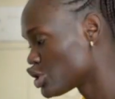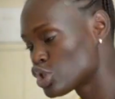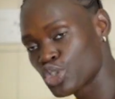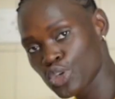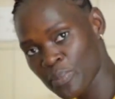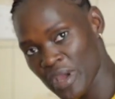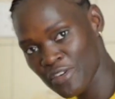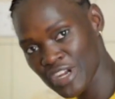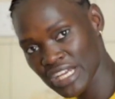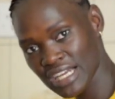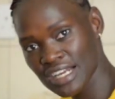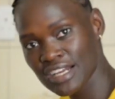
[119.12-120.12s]

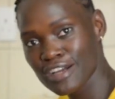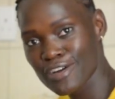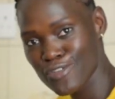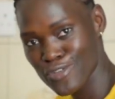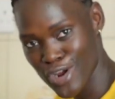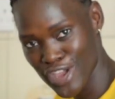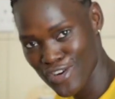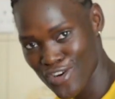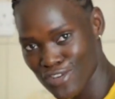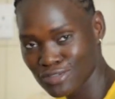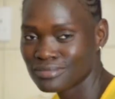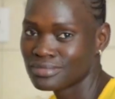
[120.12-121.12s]
turmeric,
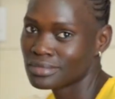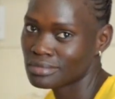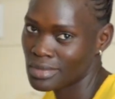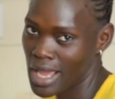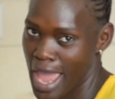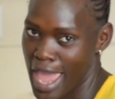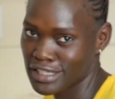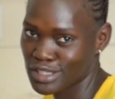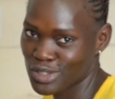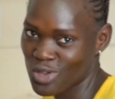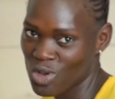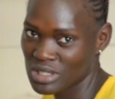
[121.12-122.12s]
roiko, and
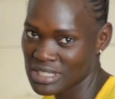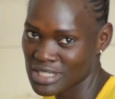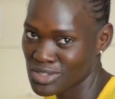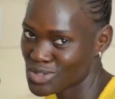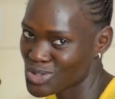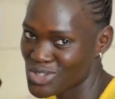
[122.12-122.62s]
salt to